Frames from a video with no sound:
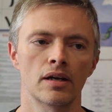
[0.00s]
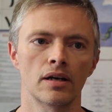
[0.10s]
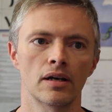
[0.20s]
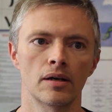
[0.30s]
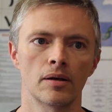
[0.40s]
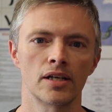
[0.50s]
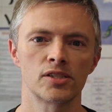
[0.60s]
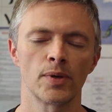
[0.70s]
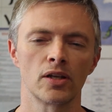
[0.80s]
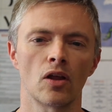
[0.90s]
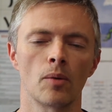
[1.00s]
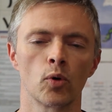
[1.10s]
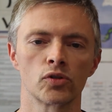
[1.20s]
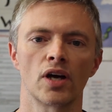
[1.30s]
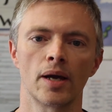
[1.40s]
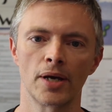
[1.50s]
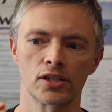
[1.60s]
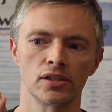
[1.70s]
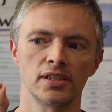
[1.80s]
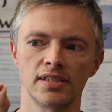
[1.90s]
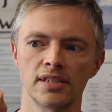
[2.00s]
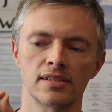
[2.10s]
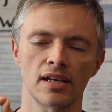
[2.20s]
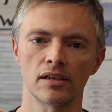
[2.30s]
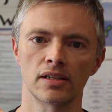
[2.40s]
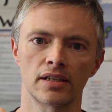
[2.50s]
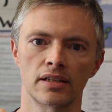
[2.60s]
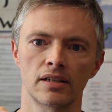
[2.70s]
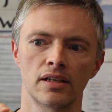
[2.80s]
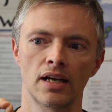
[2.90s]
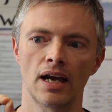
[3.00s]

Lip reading: I spent a lot more time actually detailing